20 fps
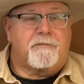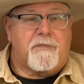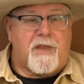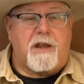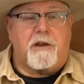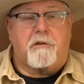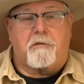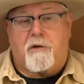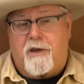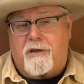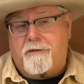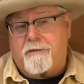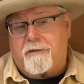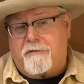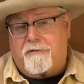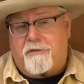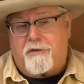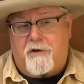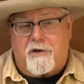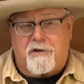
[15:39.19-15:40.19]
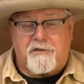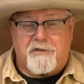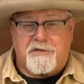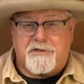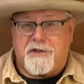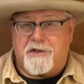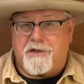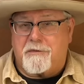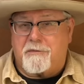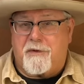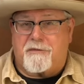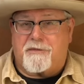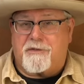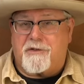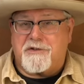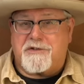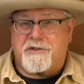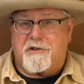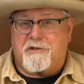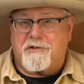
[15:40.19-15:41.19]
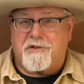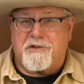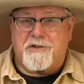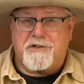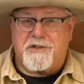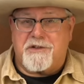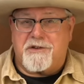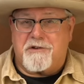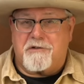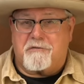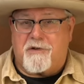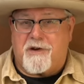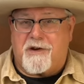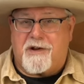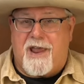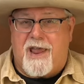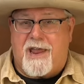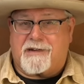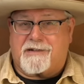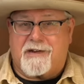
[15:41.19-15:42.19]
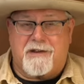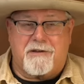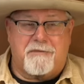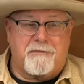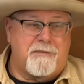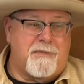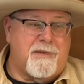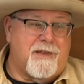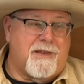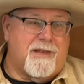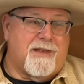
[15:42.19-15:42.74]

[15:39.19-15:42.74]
anyway, if you're interested in the Buffalo Soldiers and you're reenacting them,